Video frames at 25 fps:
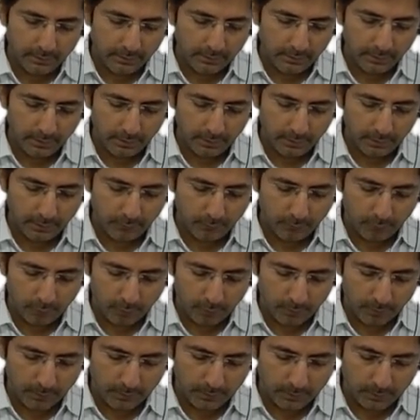Income
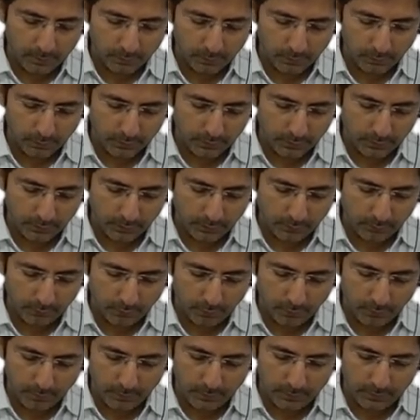from other source, income
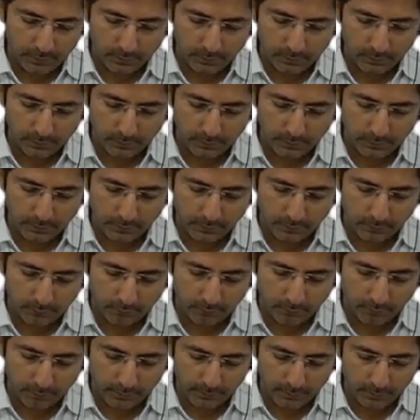from other source, income
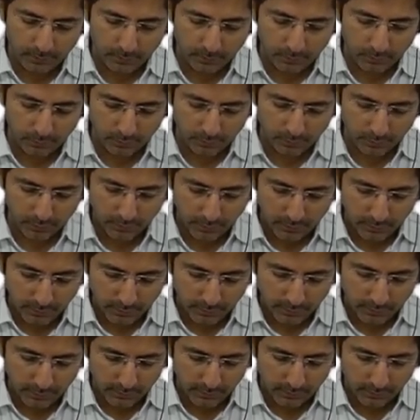from other source,
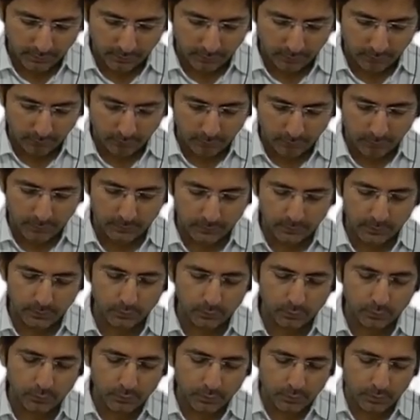income from other
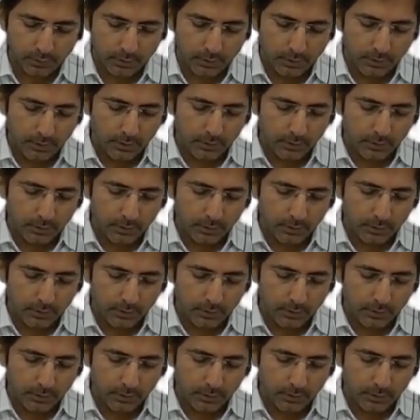source.